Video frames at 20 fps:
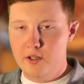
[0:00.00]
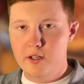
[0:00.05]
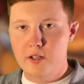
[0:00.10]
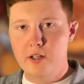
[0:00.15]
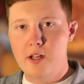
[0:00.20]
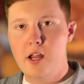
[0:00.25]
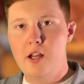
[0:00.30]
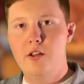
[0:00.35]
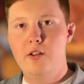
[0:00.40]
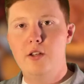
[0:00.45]

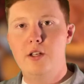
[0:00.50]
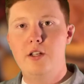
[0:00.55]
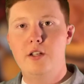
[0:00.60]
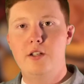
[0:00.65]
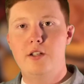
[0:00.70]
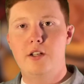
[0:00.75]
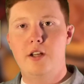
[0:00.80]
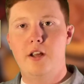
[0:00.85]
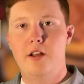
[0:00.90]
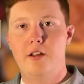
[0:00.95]

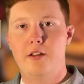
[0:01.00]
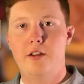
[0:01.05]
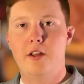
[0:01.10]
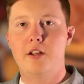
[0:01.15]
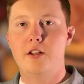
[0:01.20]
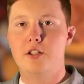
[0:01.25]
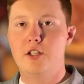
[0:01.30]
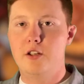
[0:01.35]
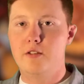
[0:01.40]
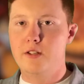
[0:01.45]
Kaylee's
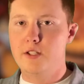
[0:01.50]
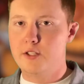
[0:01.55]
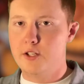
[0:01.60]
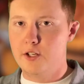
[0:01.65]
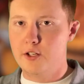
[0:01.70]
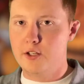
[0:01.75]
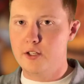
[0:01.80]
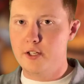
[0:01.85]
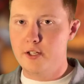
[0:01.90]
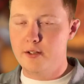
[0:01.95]
Thanksgiving
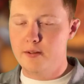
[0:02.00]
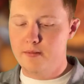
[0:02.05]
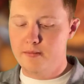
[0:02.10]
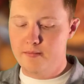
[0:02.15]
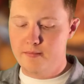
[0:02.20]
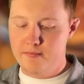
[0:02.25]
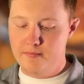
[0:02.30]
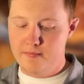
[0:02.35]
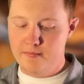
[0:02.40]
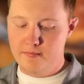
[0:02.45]
turkey.
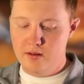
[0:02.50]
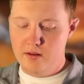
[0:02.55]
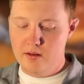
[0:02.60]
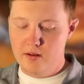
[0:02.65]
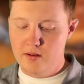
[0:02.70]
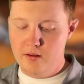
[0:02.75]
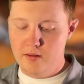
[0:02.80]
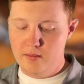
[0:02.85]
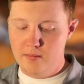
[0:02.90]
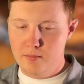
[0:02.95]

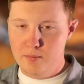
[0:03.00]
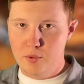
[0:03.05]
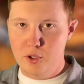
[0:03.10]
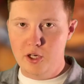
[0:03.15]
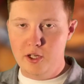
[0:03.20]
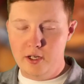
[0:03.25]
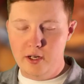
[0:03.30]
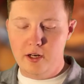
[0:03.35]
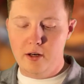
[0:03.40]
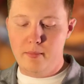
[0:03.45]
Put it
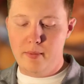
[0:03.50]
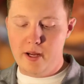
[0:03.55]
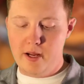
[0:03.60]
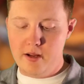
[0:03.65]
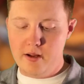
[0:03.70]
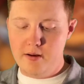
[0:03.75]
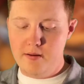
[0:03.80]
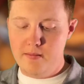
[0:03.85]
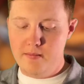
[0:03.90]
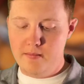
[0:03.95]
in a pan.